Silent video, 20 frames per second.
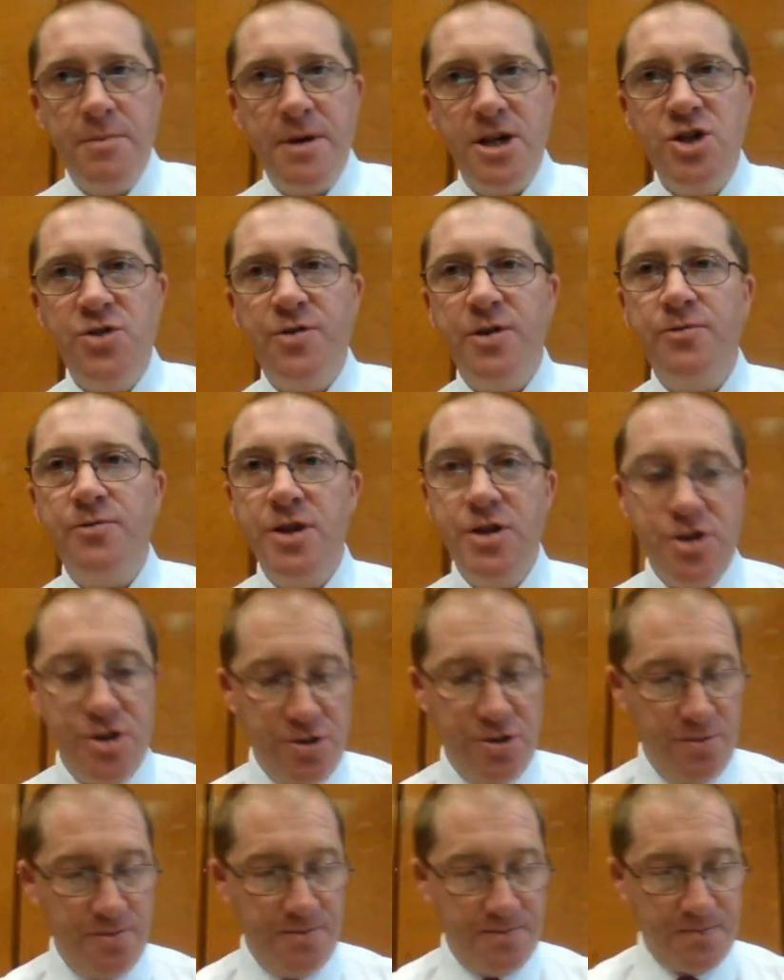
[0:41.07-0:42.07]
Page
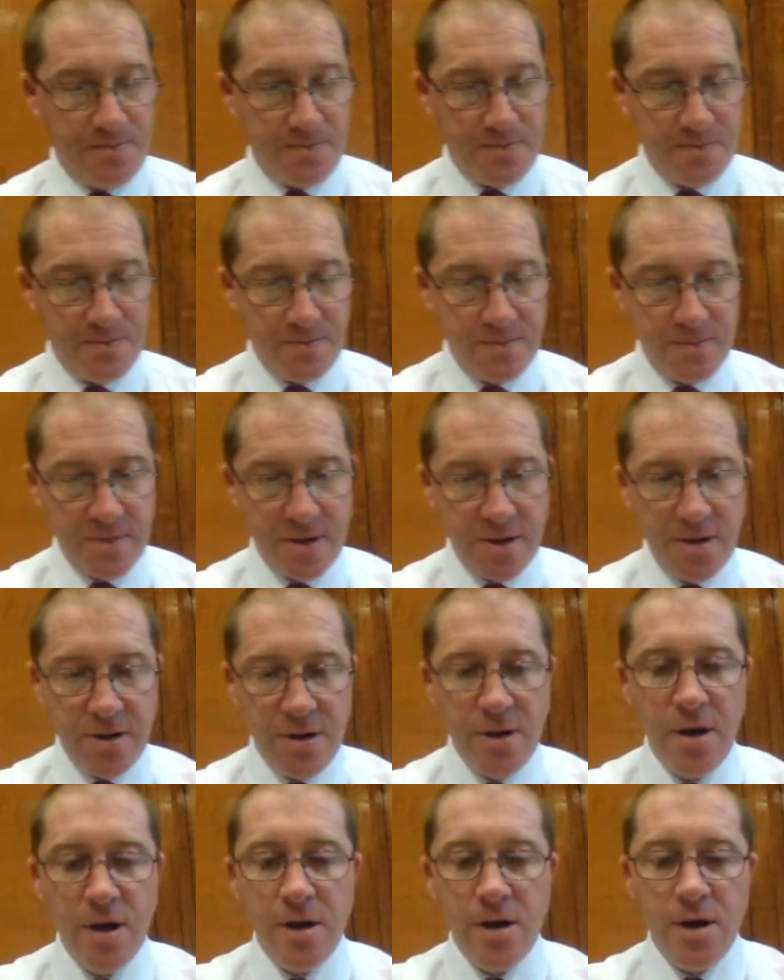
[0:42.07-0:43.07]
52.
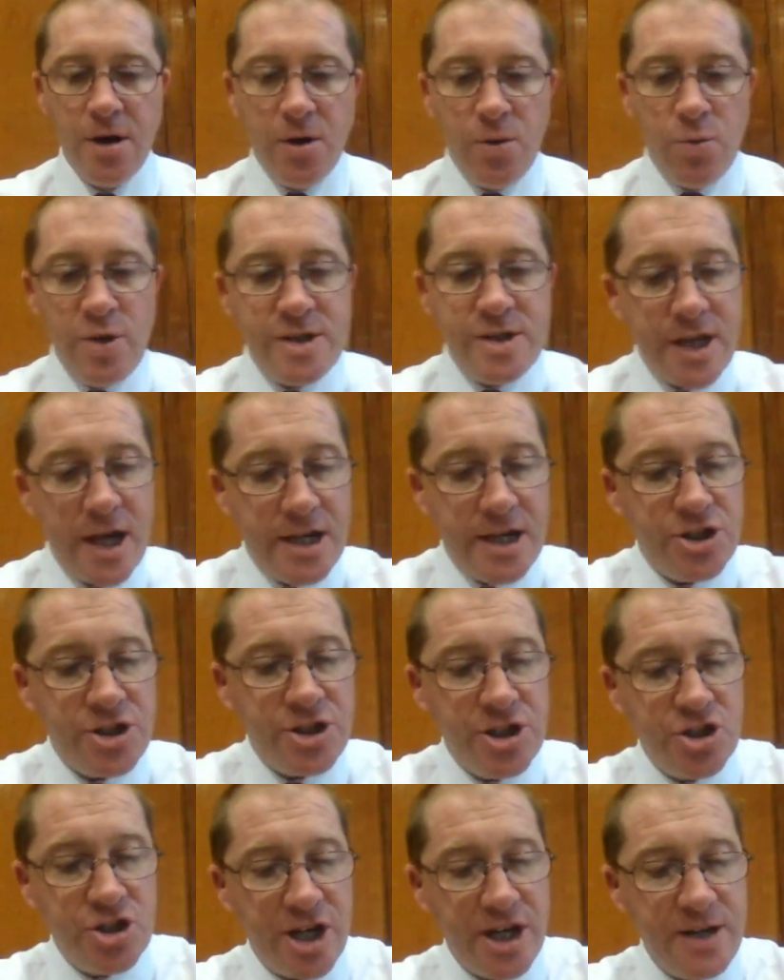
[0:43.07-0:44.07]
We sat in
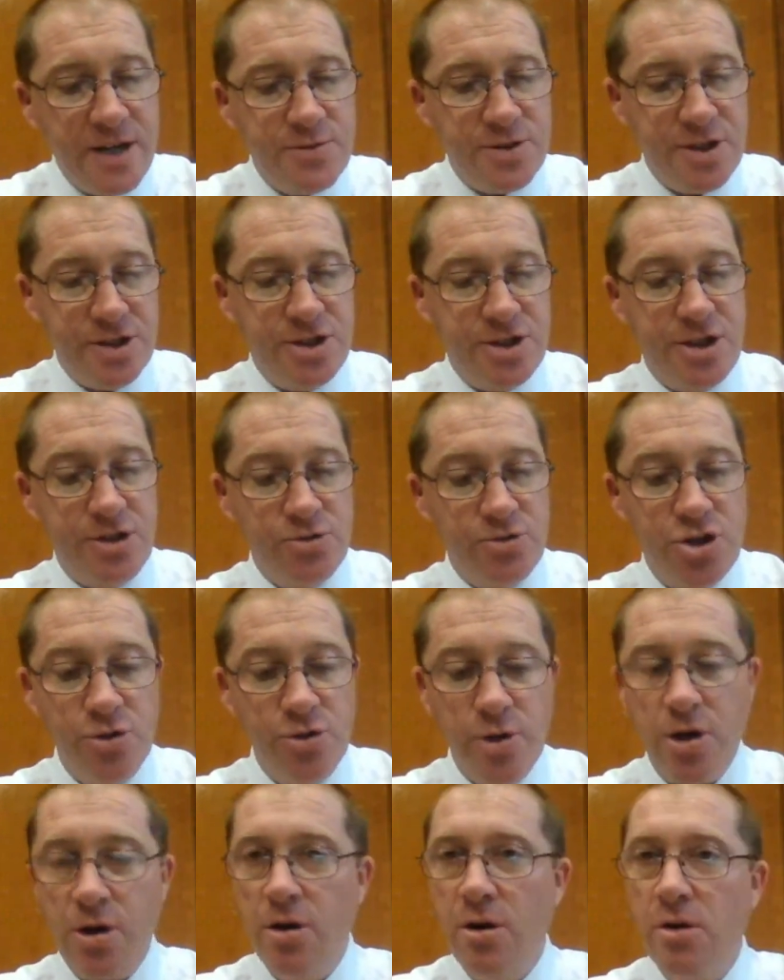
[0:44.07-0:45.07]
St James's till
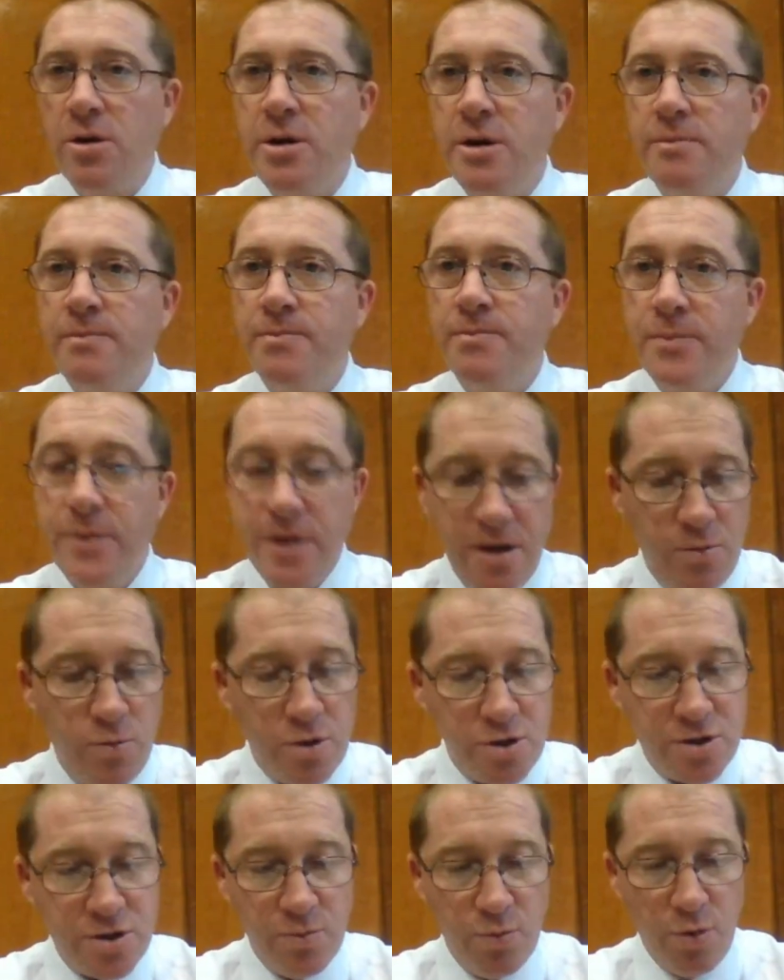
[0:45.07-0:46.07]
2 o'clock. It
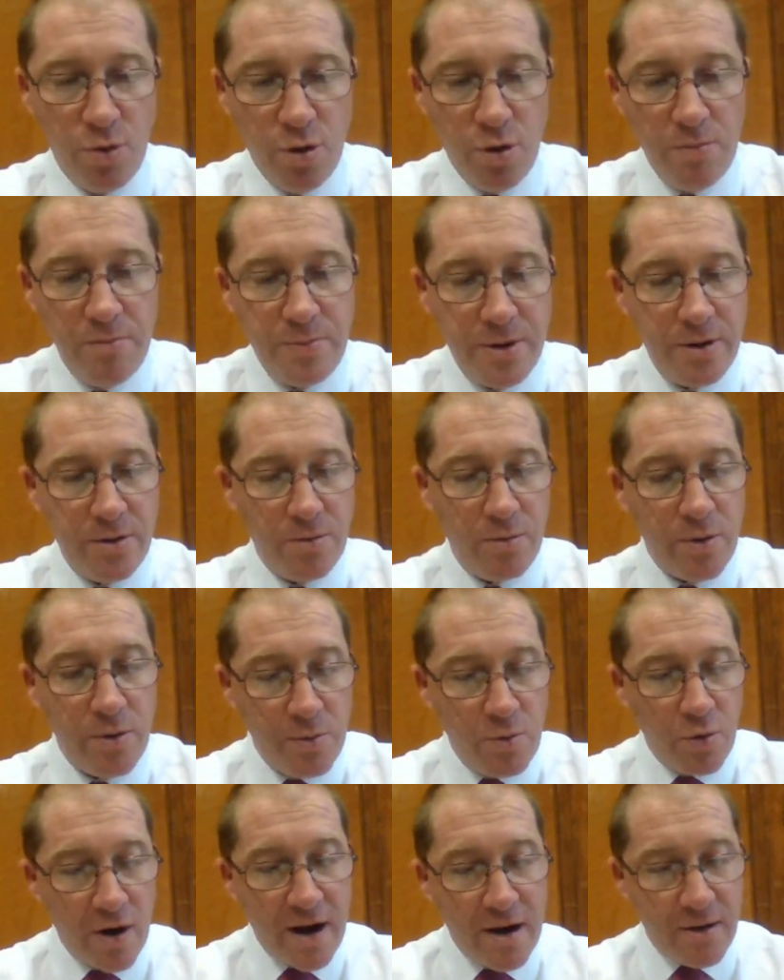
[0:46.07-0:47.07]
wasn't warm, but
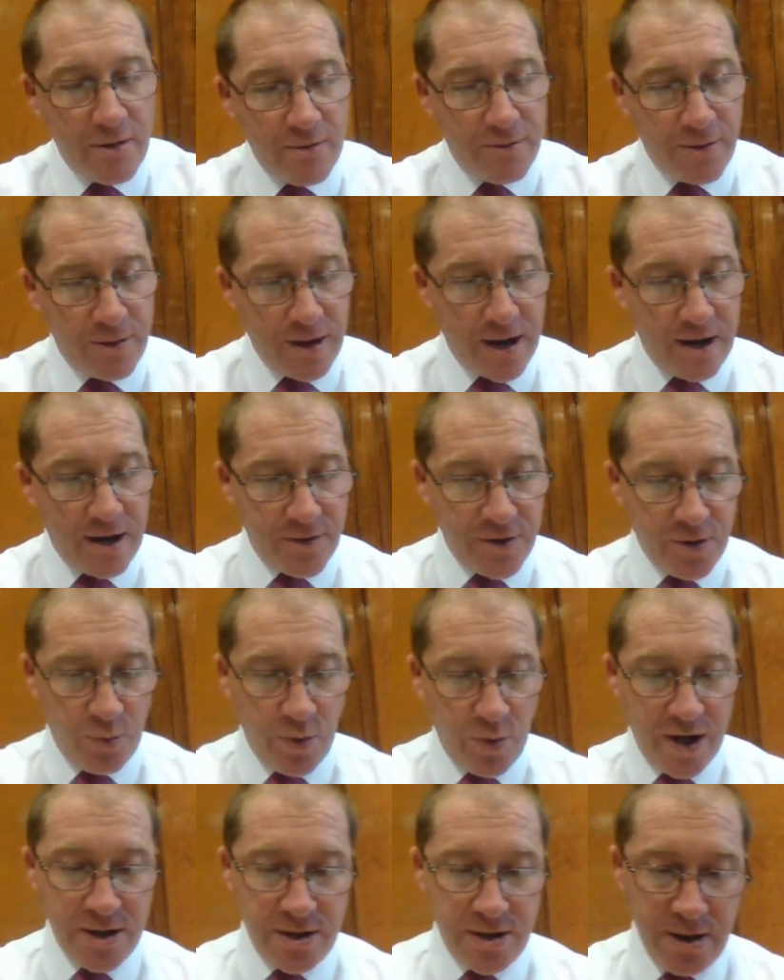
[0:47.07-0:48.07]
we were out of the
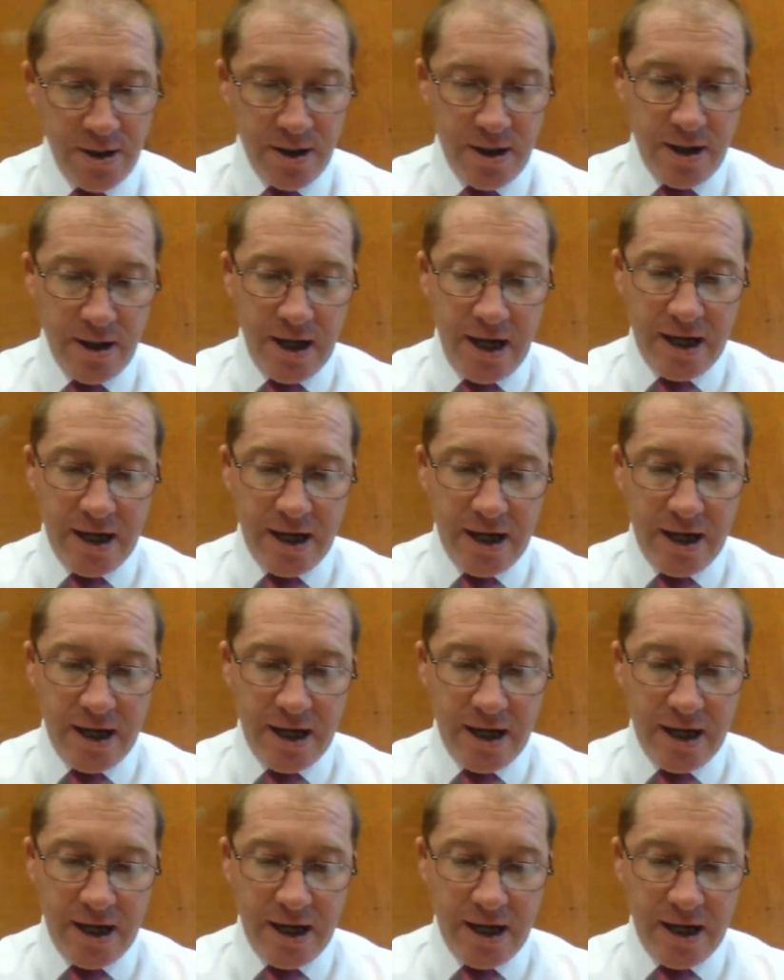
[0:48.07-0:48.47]
wind.